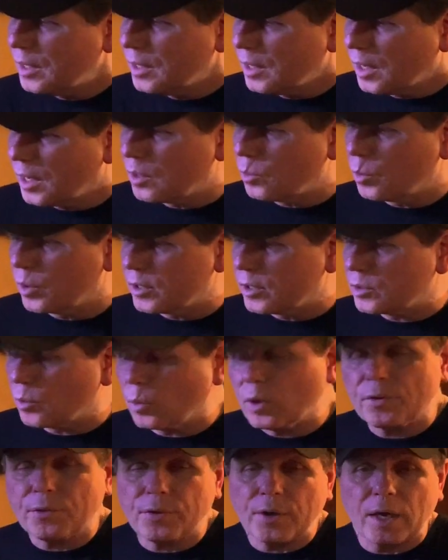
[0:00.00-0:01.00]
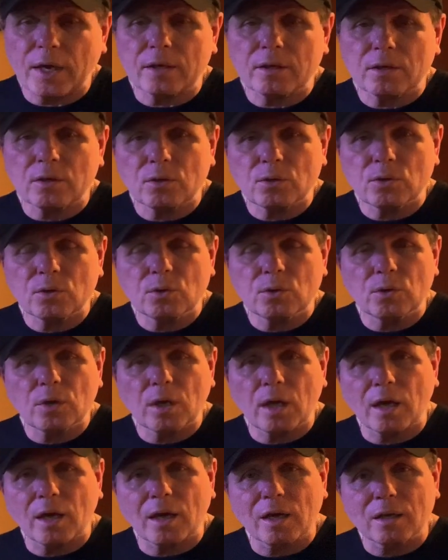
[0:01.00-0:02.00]
anyways, I want to thank you,
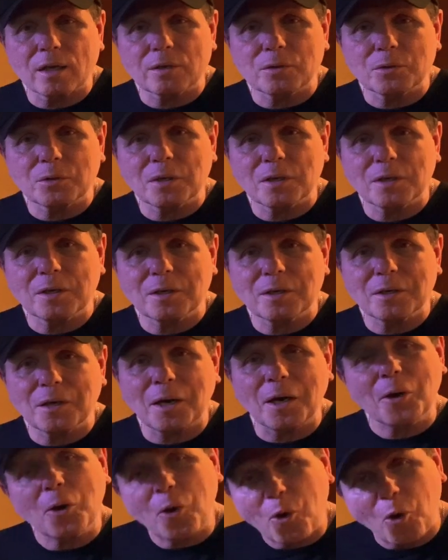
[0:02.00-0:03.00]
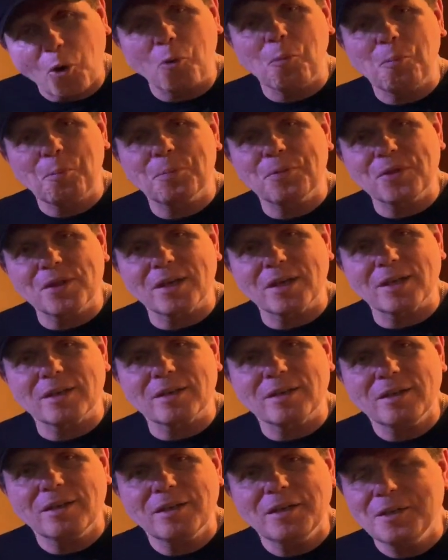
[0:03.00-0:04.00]
and I hope that
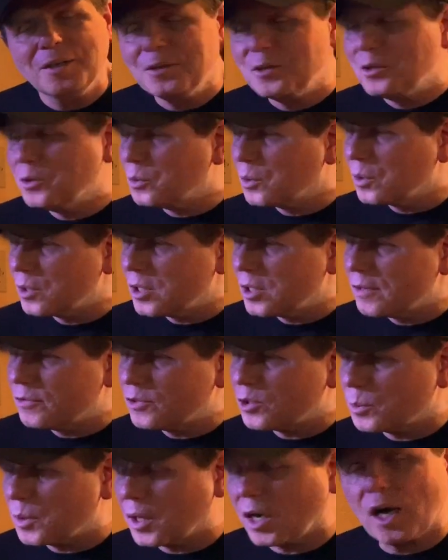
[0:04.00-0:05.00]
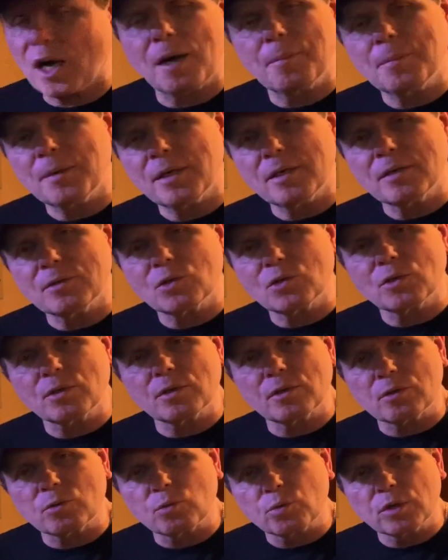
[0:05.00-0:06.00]
you will leave some comments
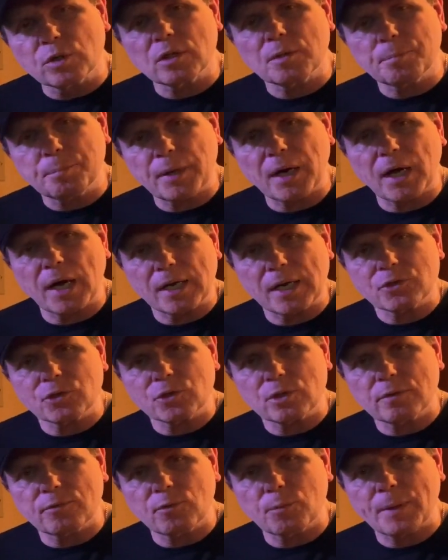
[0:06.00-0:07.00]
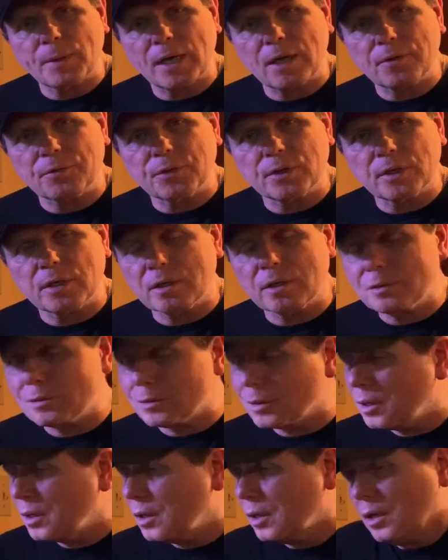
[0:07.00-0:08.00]
that are really positive about this.
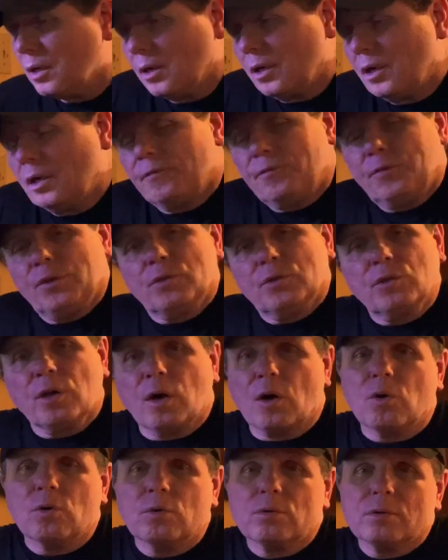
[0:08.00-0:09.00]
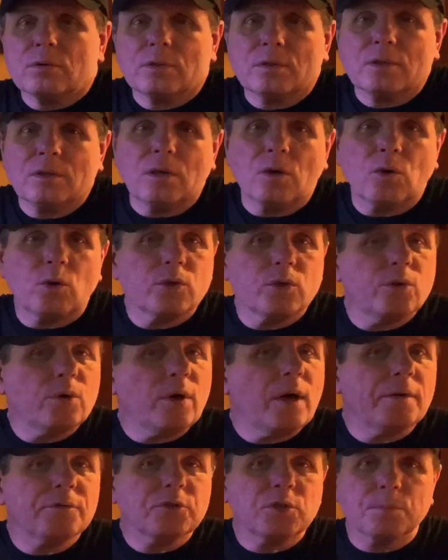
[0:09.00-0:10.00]
If you don't, you know, and you
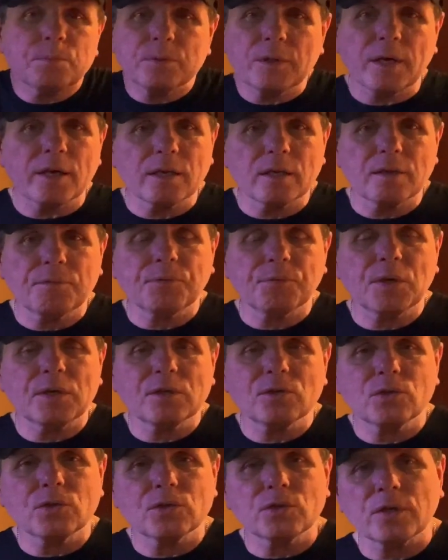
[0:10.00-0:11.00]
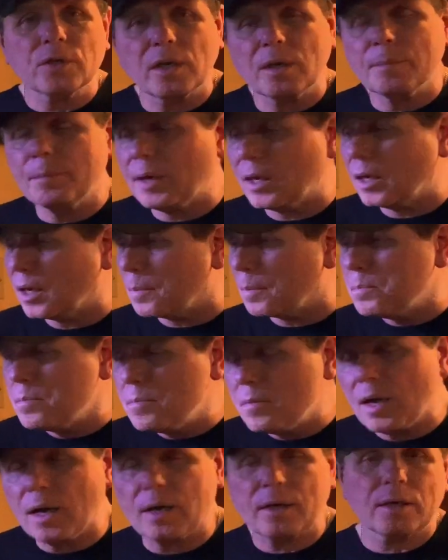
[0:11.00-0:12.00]
have some negative things to say about it,
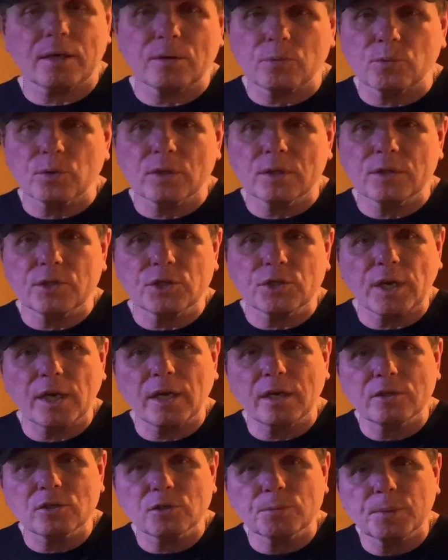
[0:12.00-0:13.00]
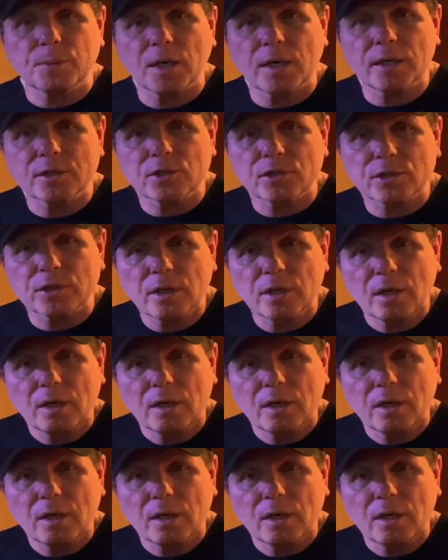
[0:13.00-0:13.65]
I'm not going to really change much